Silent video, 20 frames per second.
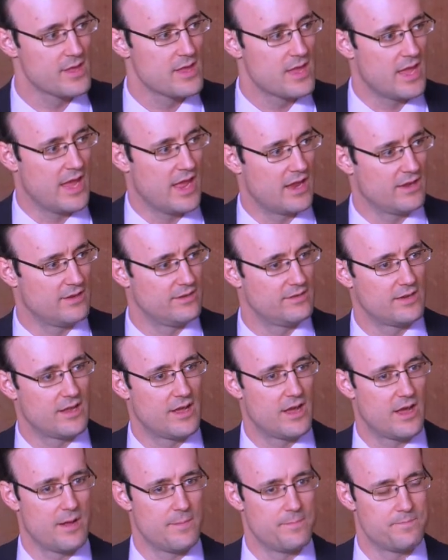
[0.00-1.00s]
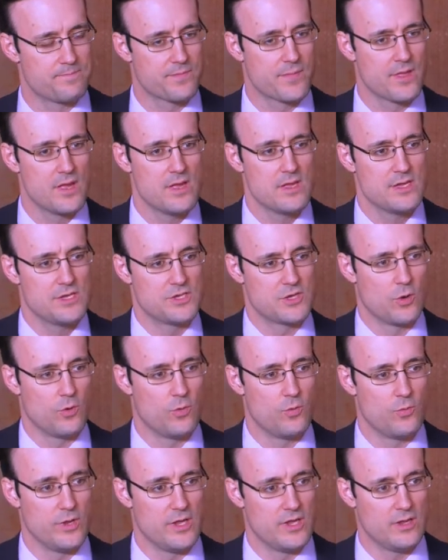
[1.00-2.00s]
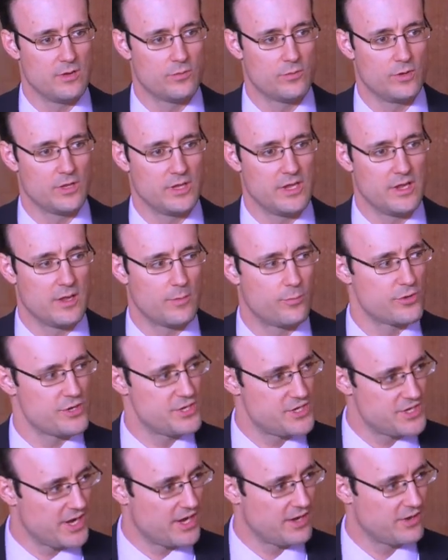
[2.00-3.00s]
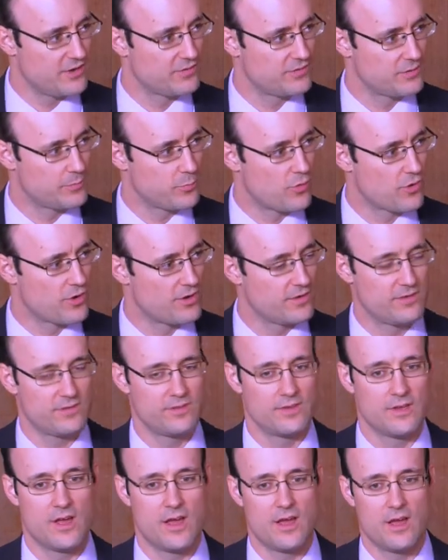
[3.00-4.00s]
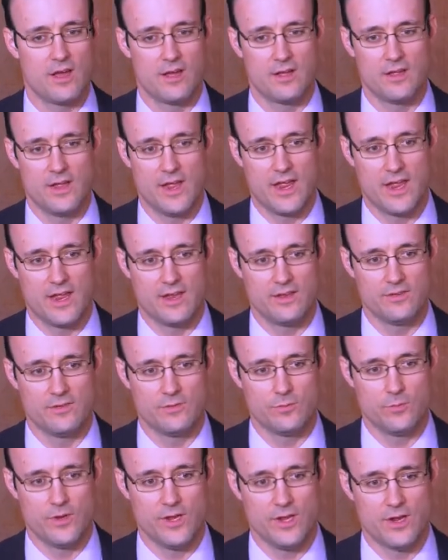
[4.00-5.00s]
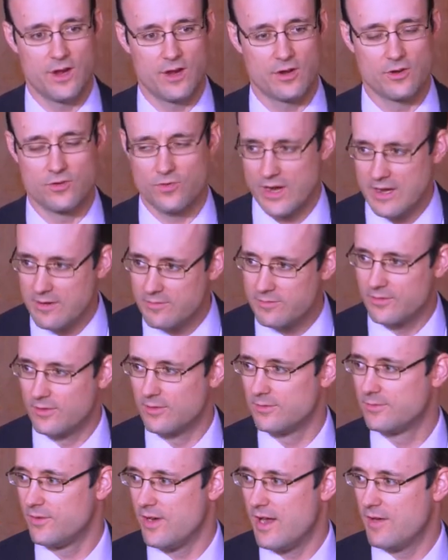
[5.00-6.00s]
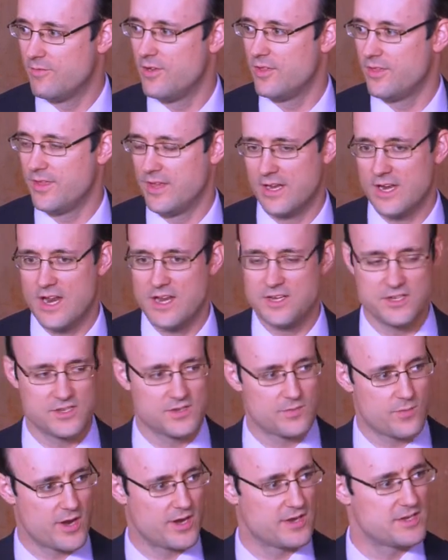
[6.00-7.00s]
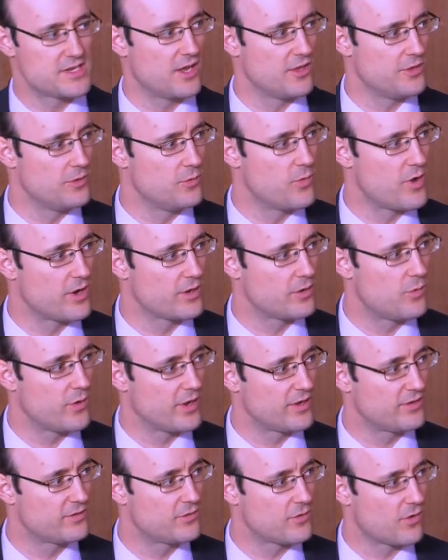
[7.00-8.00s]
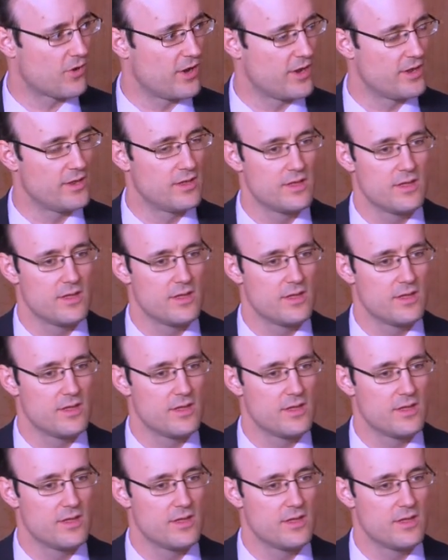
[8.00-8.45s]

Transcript: And so we really appreciate your support, and we are grateful for everything. And I just want to tell you one quick story